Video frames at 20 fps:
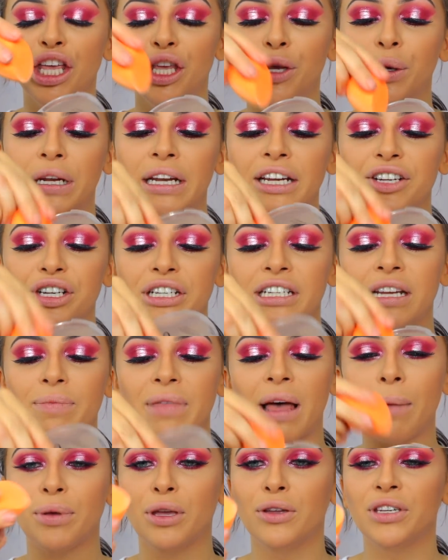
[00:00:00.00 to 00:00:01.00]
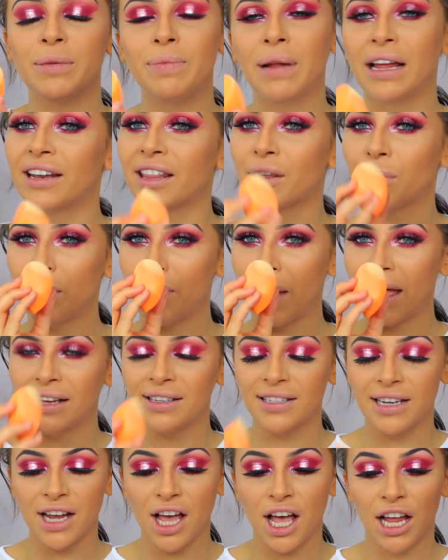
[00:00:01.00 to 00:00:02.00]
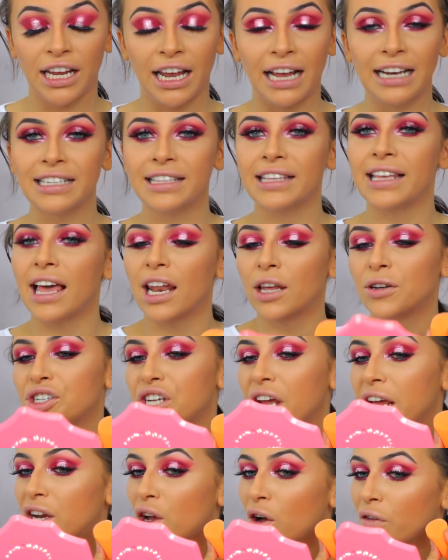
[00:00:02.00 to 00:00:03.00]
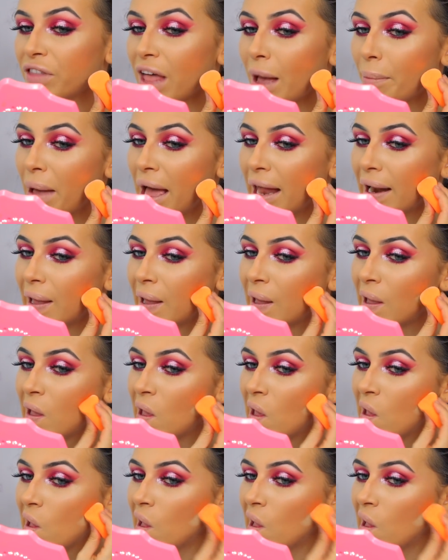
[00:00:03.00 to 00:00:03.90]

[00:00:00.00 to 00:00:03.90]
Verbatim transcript: you can literally dip that Beauty Blender that we baked in earlier into the yellow shade of that palette